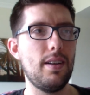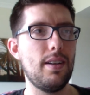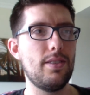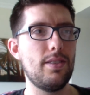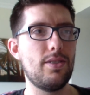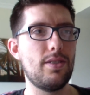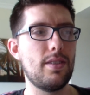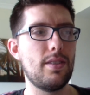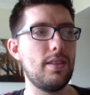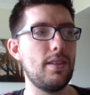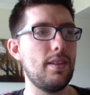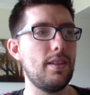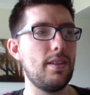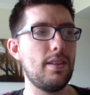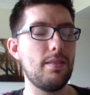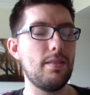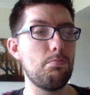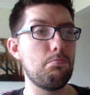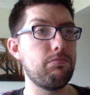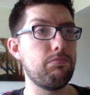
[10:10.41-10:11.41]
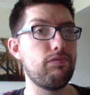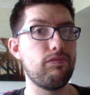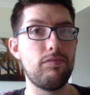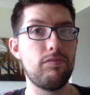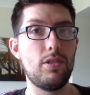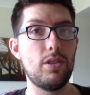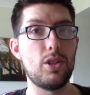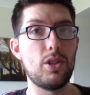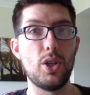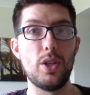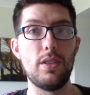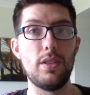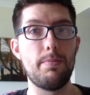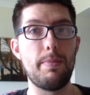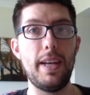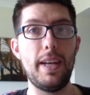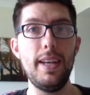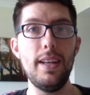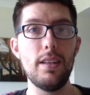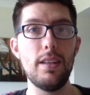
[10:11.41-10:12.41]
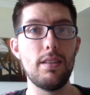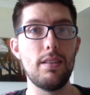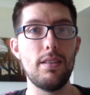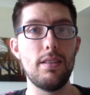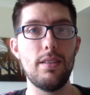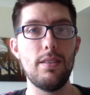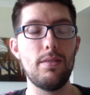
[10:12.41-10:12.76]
I just couldn't spend it.